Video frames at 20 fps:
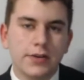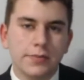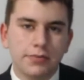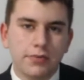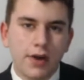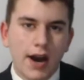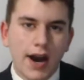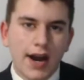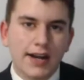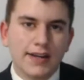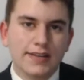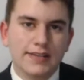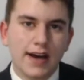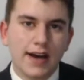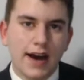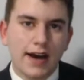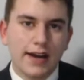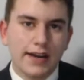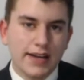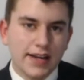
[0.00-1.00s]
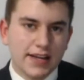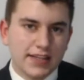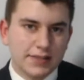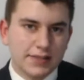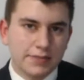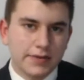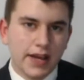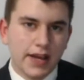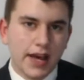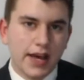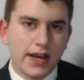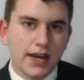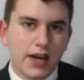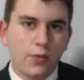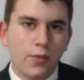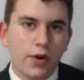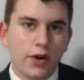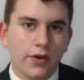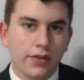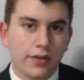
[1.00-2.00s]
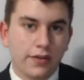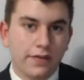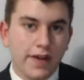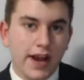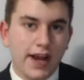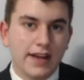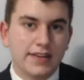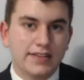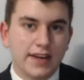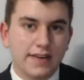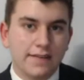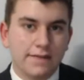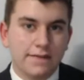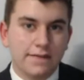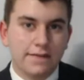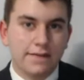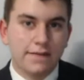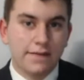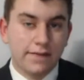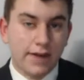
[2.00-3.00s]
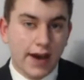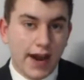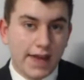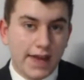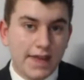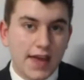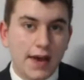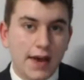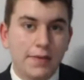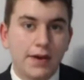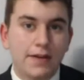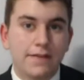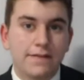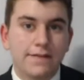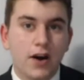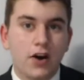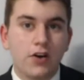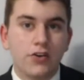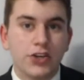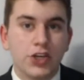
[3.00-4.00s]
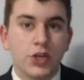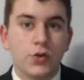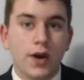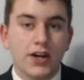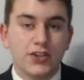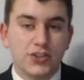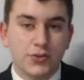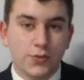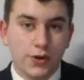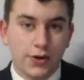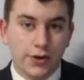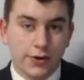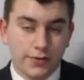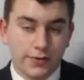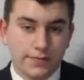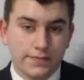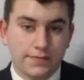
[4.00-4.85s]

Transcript: blogs on ESPN and where the fans can find them and follow you on Twitter.